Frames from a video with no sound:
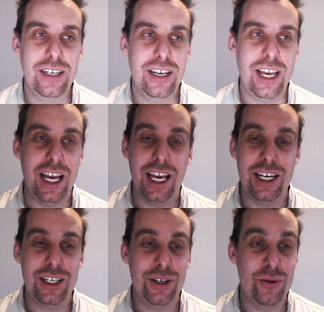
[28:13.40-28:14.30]

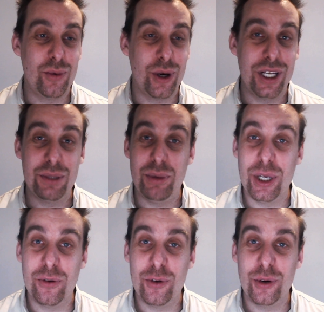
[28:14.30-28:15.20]
And what is
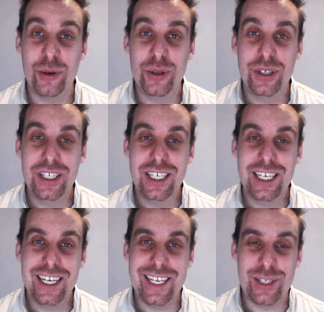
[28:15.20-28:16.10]
beautiful
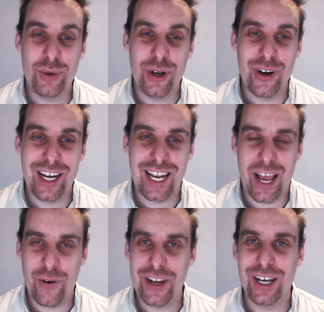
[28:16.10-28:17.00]
is we're
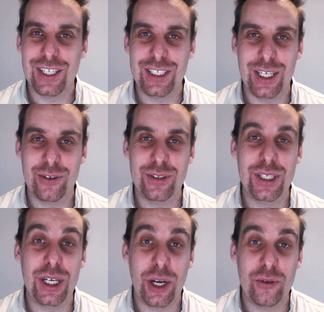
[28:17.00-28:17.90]
allowing ourselves to
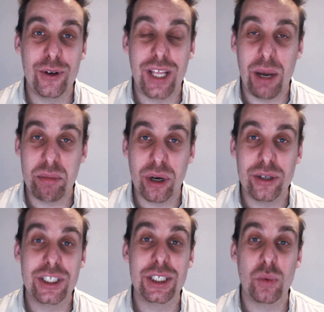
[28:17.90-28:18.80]
go through that
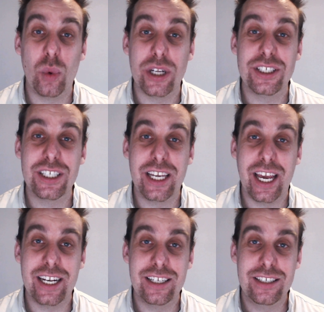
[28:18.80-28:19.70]
process once
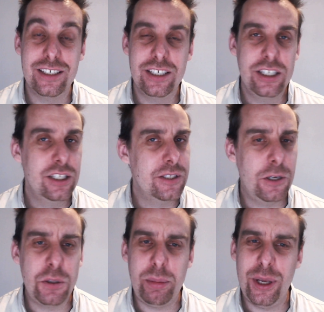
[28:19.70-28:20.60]
again. So it's a
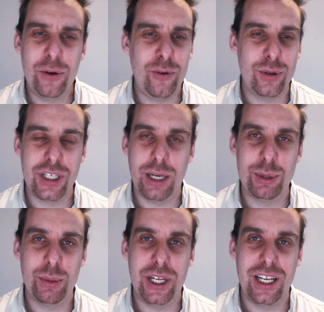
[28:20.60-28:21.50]
beautiful time to
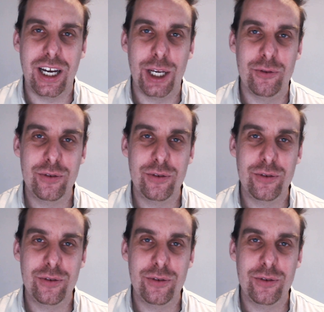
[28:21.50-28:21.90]
be alive.